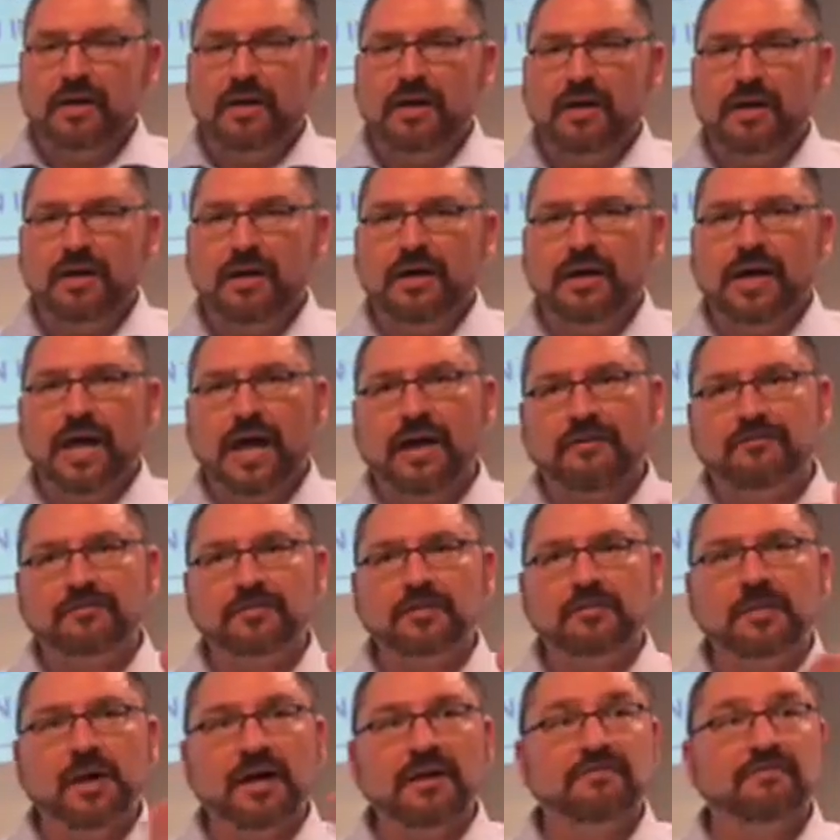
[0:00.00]
Uh,
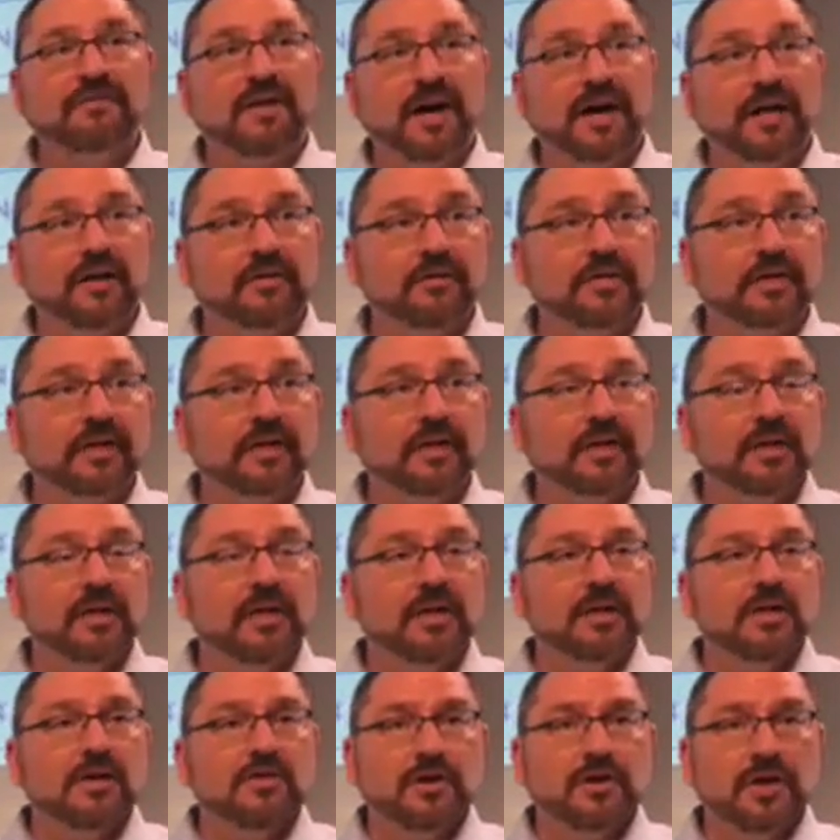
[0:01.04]
after my firing,
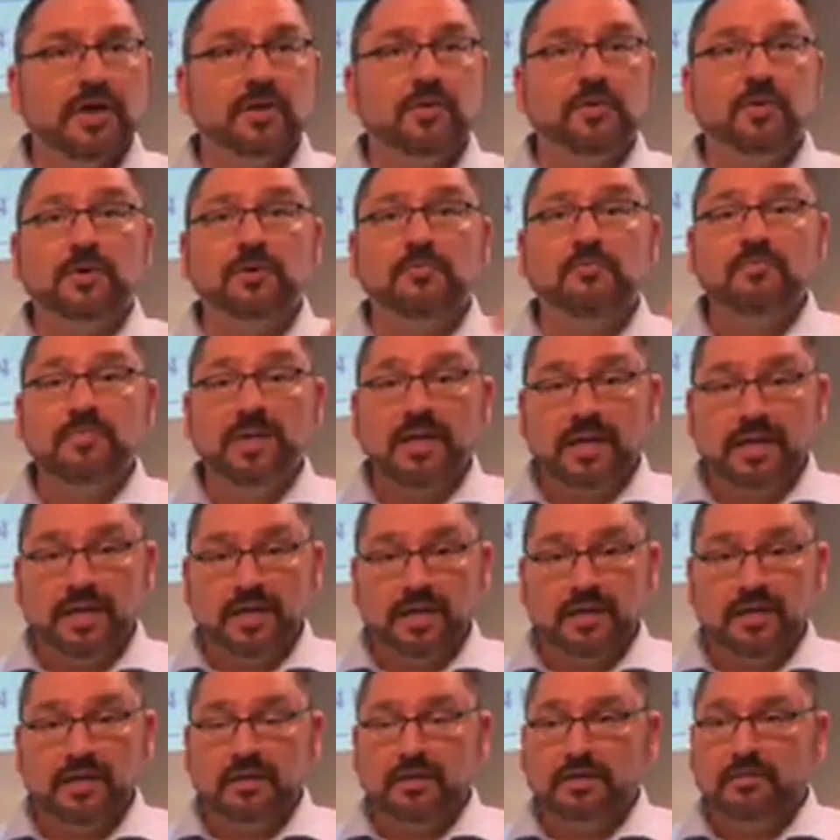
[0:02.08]
there were
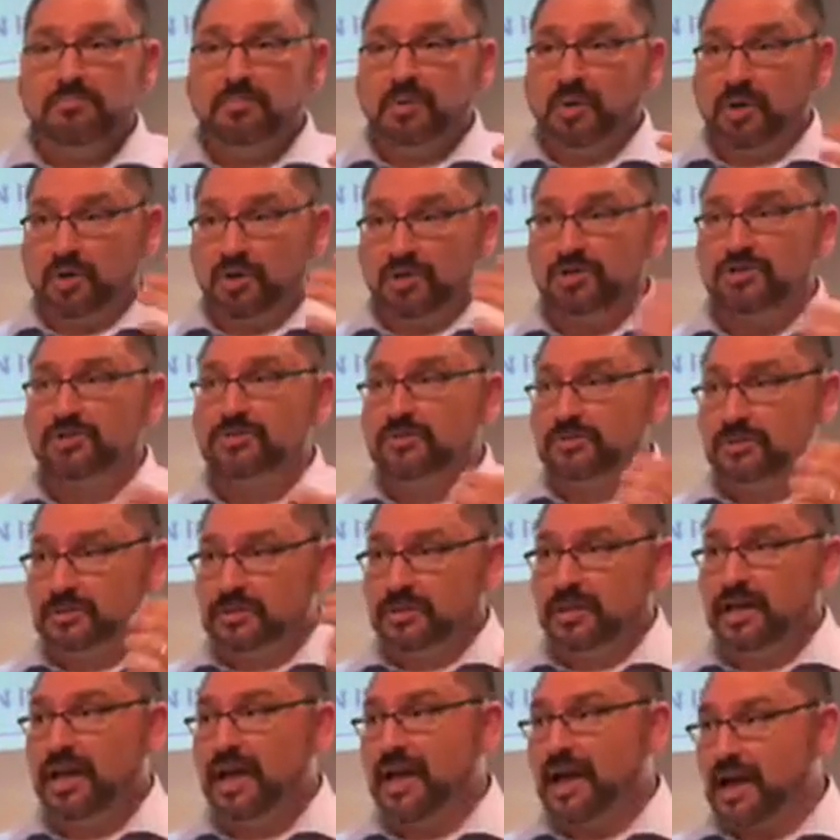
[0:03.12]
many personal
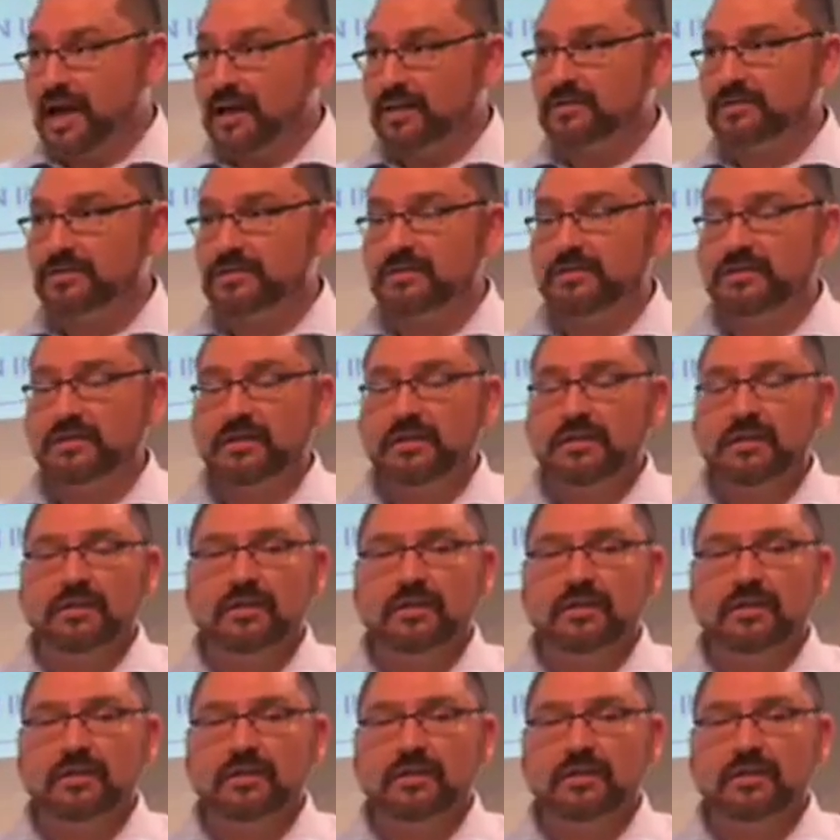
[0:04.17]
attacks.